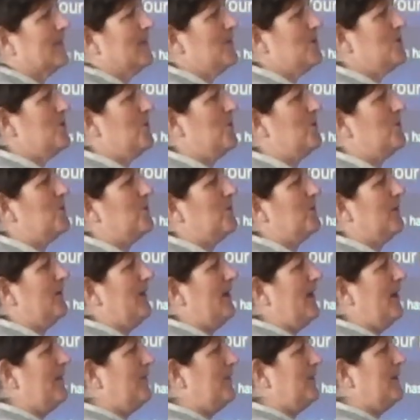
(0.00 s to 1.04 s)
So
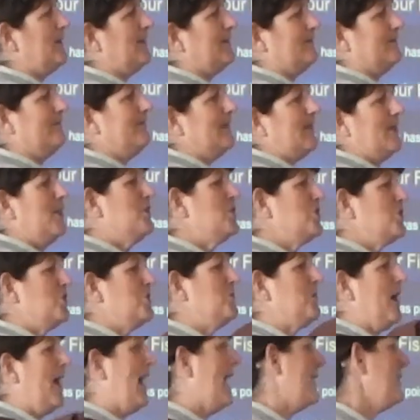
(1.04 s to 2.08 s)
every inch
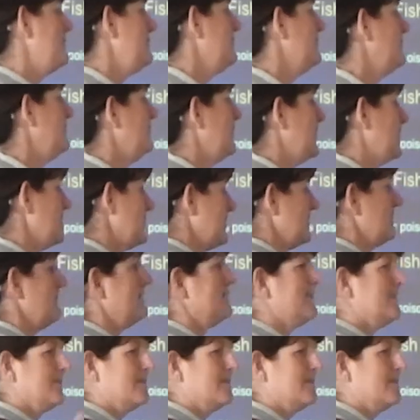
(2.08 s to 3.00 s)
you add to the fish